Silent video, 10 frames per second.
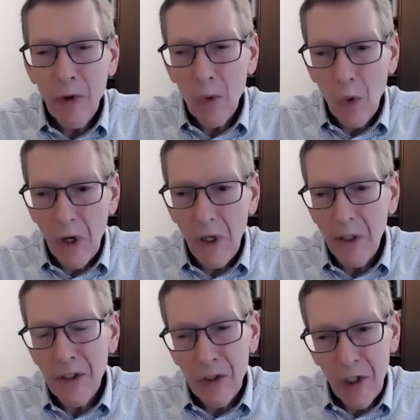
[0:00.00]
the
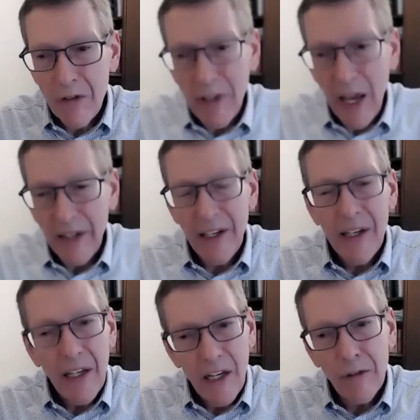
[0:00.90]
world achieve that.
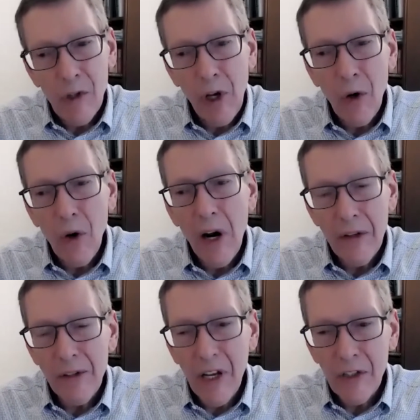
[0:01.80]
Even though
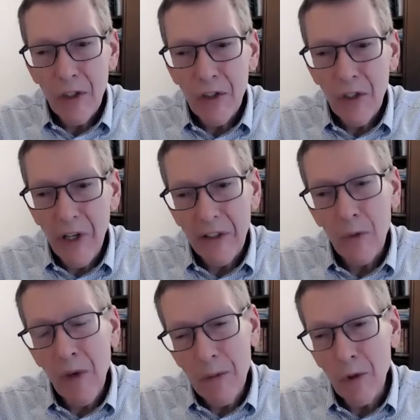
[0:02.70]
other nations like the
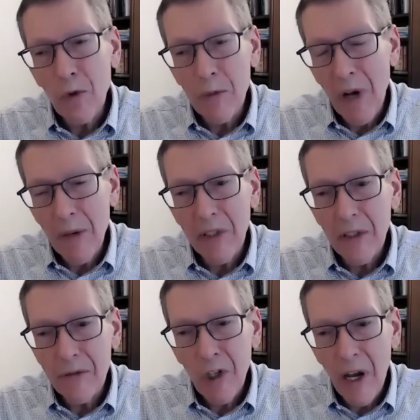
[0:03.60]
People's Republic
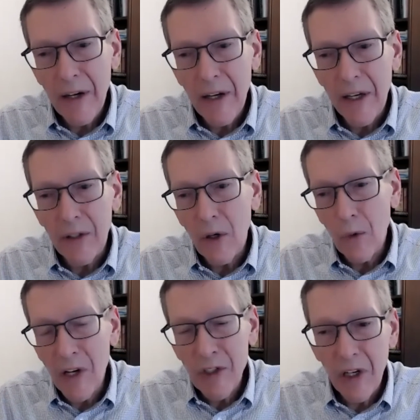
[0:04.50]
of China and
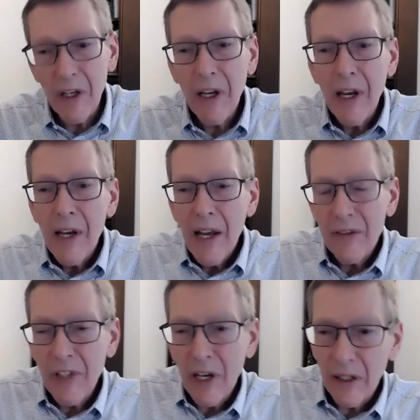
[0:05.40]
Russia have
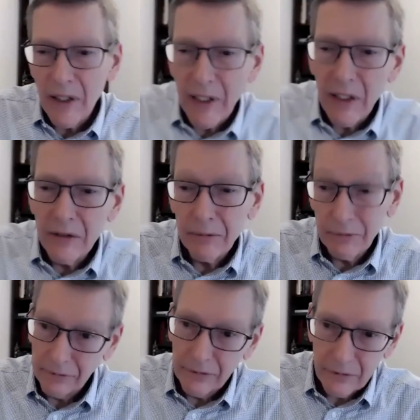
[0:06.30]
done little
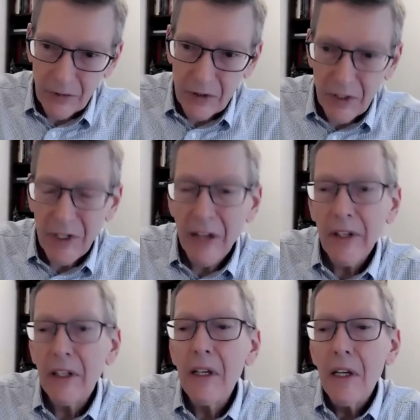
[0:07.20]
to
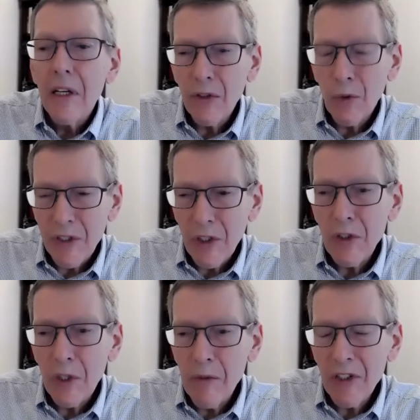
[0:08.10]
nothing to
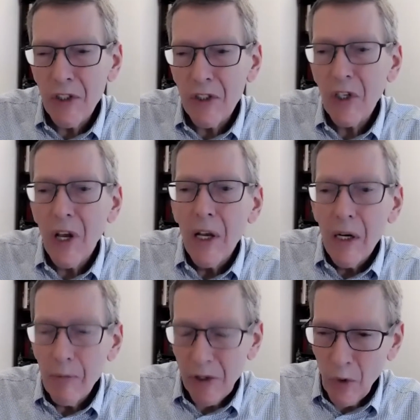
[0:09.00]
reduce emissions,
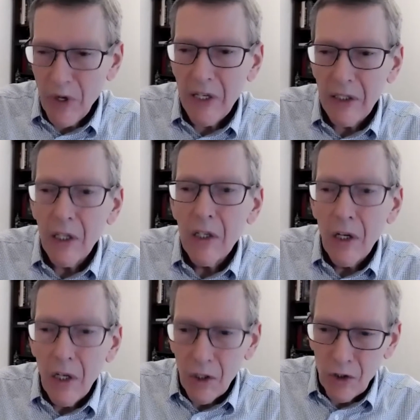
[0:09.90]
between
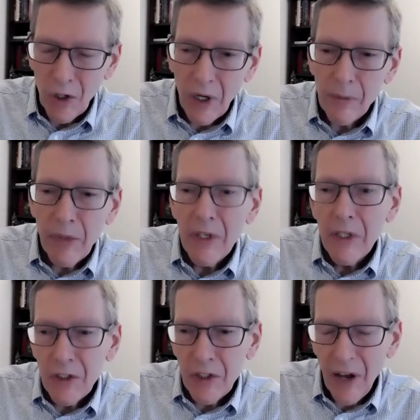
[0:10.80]
Europe,
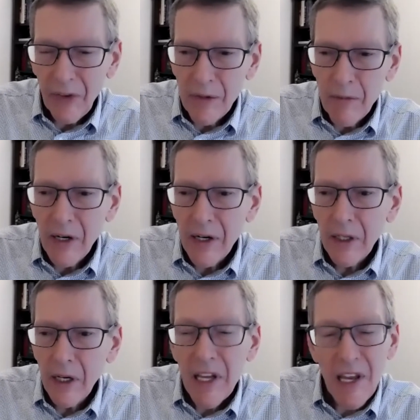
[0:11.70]
South
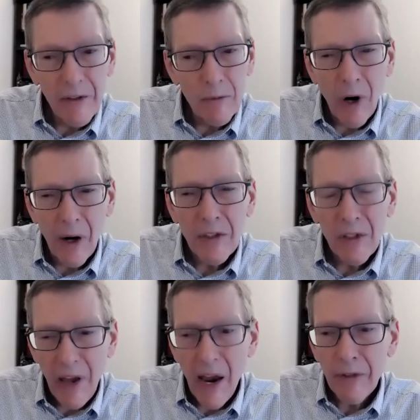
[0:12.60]
America, even parts
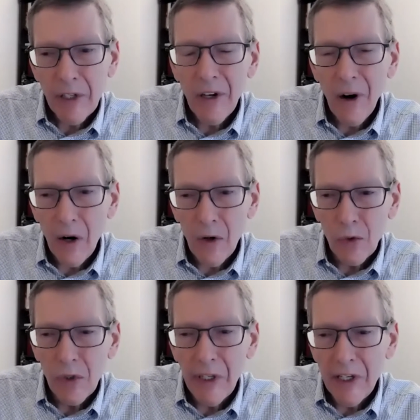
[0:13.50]
of Africa are
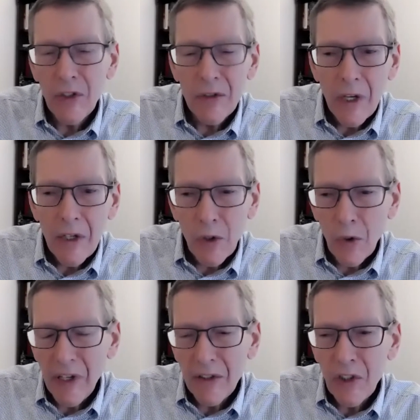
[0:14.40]
really
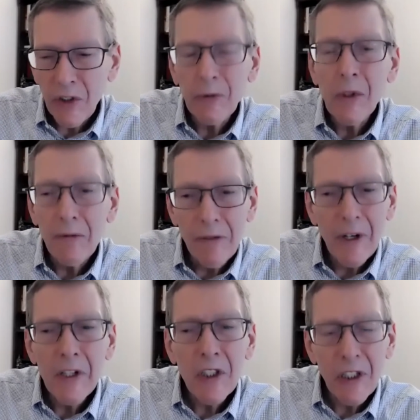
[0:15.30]
doing some
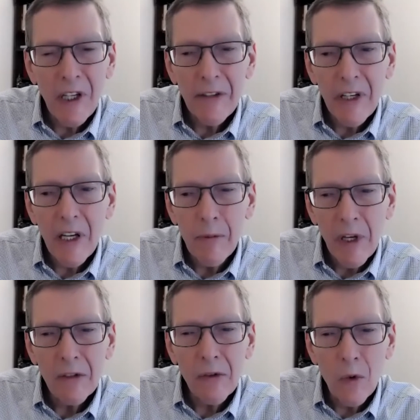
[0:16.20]
very significant,
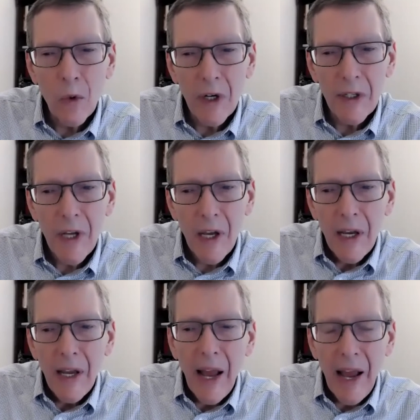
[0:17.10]
meaningful work
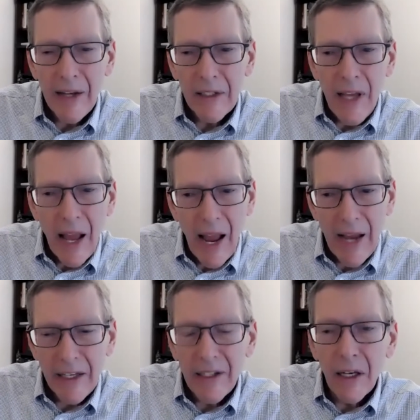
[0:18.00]
at
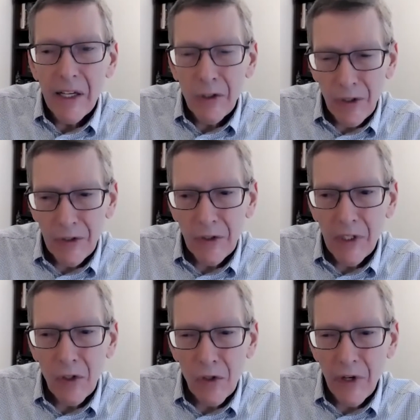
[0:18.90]
adding
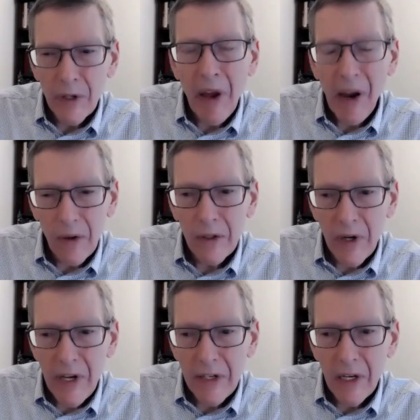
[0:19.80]
electricity to their power
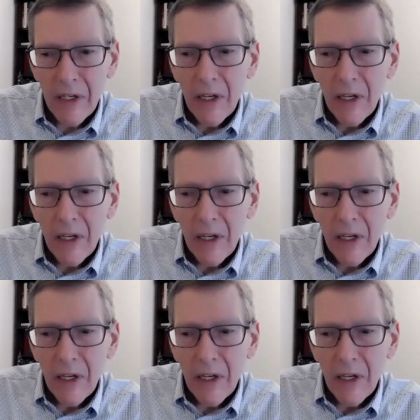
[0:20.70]
grid